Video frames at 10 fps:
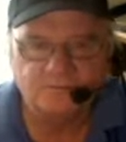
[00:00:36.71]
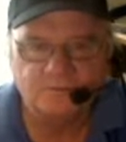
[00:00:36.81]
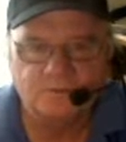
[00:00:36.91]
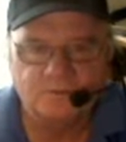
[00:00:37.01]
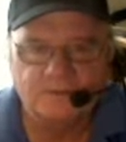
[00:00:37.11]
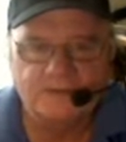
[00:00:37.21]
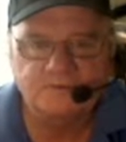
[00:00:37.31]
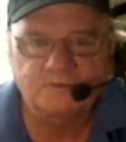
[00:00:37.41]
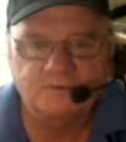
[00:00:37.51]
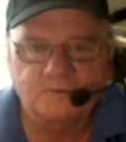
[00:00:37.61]
with her
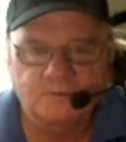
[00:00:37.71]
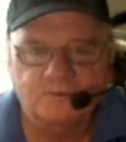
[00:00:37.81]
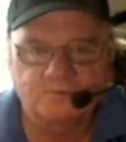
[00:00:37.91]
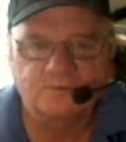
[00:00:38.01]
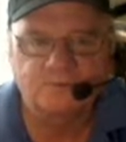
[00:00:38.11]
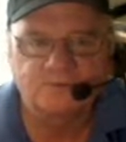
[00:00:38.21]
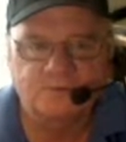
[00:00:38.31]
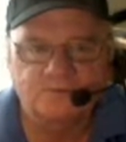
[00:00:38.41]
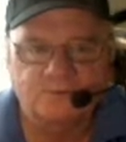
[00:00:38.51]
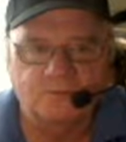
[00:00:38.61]
last 2 circle trips also